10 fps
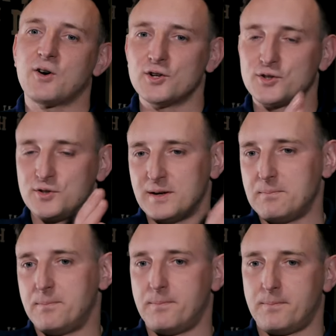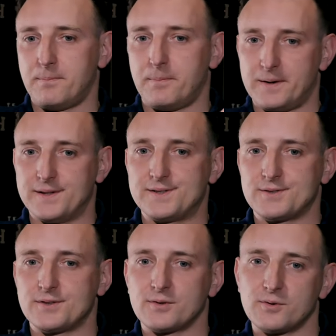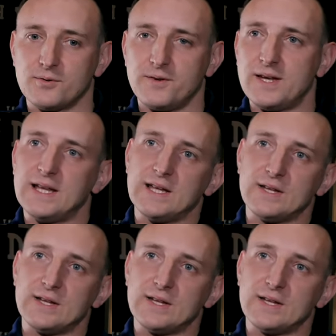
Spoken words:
go to the person who we